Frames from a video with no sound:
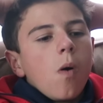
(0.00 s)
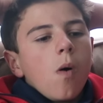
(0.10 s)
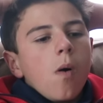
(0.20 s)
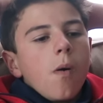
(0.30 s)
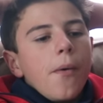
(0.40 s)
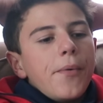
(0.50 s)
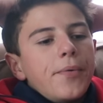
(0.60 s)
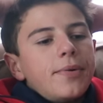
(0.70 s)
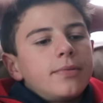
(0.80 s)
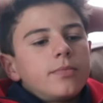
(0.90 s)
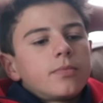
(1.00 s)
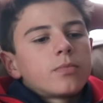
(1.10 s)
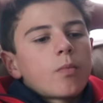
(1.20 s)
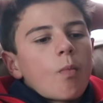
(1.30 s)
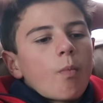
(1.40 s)
All right, I'm getting back to work.
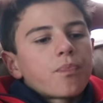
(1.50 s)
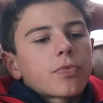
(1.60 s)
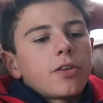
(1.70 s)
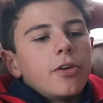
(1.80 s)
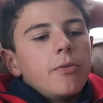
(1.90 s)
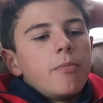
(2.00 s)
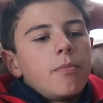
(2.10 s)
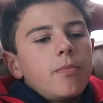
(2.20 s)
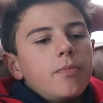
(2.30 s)
Good.